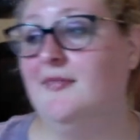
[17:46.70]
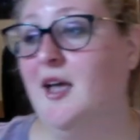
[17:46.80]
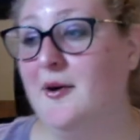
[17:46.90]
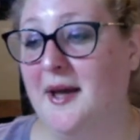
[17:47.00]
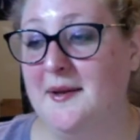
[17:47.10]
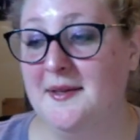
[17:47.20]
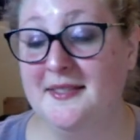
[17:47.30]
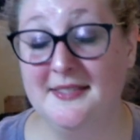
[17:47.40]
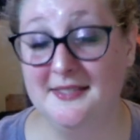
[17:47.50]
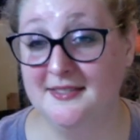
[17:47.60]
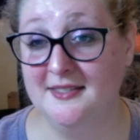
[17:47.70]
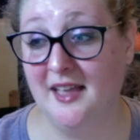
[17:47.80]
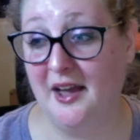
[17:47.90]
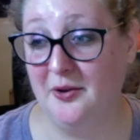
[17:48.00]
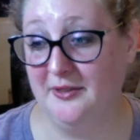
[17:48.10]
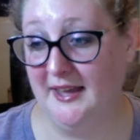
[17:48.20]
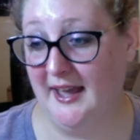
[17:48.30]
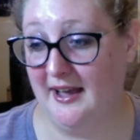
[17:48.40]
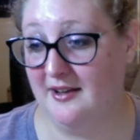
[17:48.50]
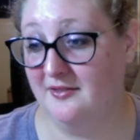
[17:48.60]
Okay, I only
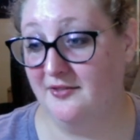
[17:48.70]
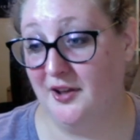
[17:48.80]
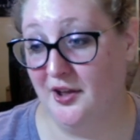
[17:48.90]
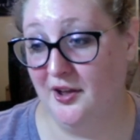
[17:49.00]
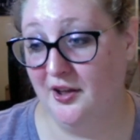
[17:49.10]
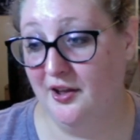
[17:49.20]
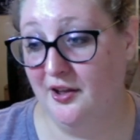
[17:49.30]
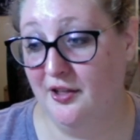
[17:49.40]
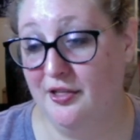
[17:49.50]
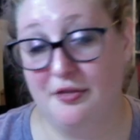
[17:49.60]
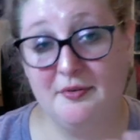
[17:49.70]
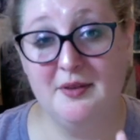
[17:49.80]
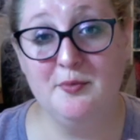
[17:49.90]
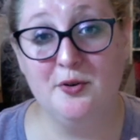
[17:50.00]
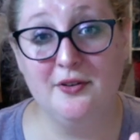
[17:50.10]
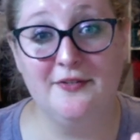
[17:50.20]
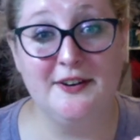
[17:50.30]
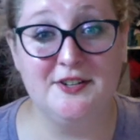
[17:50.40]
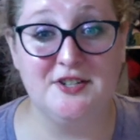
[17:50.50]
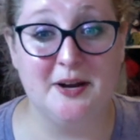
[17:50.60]
have 3 more
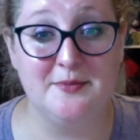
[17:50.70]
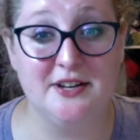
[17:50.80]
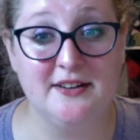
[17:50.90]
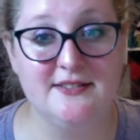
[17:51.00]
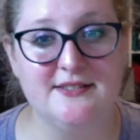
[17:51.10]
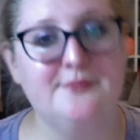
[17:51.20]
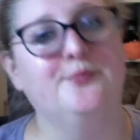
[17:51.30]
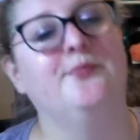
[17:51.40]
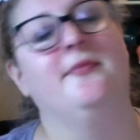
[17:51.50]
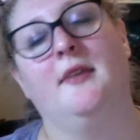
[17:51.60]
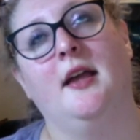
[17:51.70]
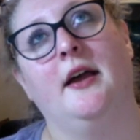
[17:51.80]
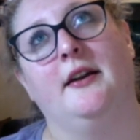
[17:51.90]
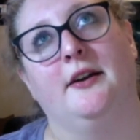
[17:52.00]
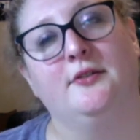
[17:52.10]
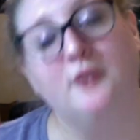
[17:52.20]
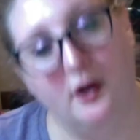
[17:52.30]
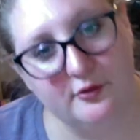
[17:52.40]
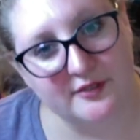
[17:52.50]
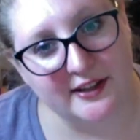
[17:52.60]
finished objects. I know,
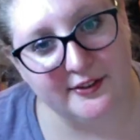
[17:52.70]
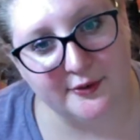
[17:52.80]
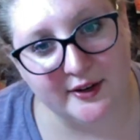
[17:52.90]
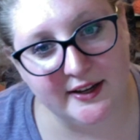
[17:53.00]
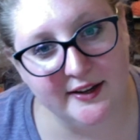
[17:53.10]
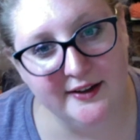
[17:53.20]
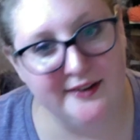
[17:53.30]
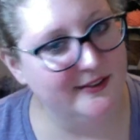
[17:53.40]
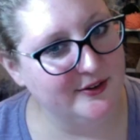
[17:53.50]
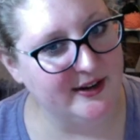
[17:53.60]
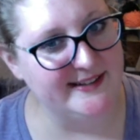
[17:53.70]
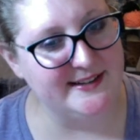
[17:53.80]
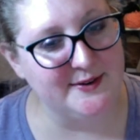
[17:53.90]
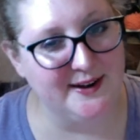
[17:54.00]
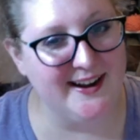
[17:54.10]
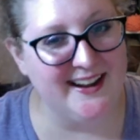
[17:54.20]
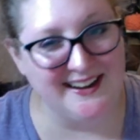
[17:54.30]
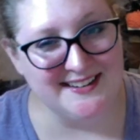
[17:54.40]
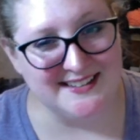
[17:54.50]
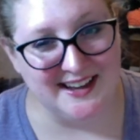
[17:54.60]
only 3. Crazy, right?